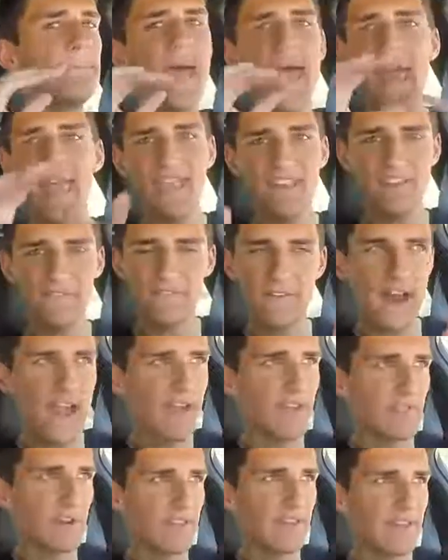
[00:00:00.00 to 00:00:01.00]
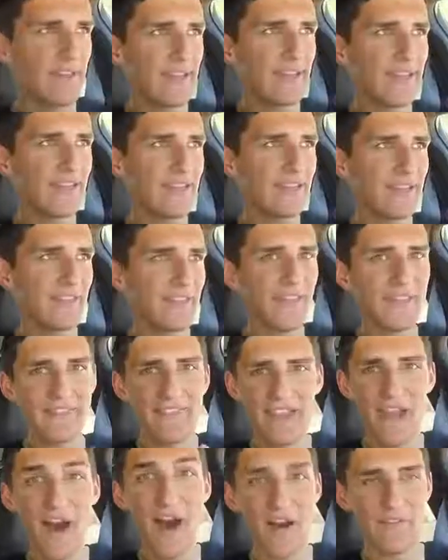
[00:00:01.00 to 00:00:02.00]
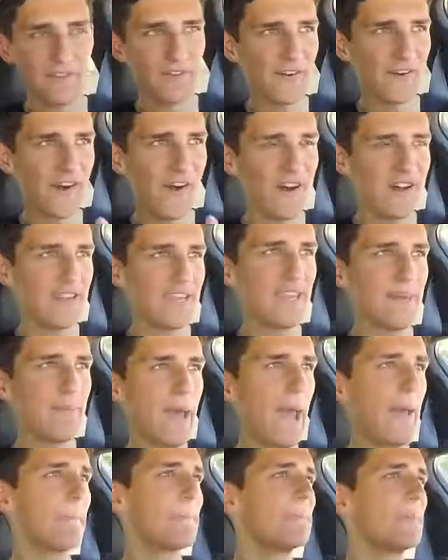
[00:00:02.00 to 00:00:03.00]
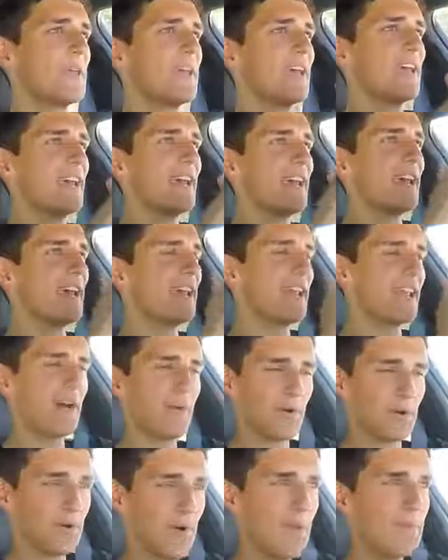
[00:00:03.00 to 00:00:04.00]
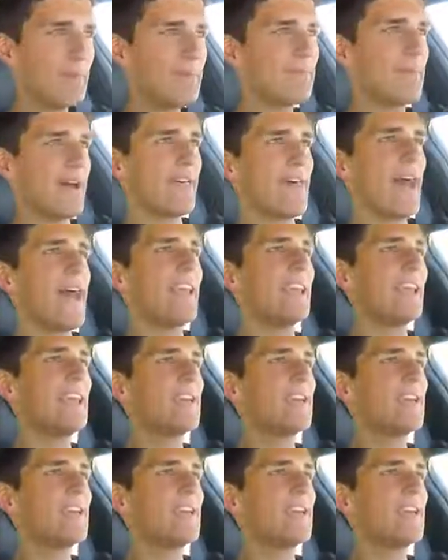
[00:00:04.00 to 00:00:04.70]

paying for everything that they offer on eBay. Now, what do I mean by that?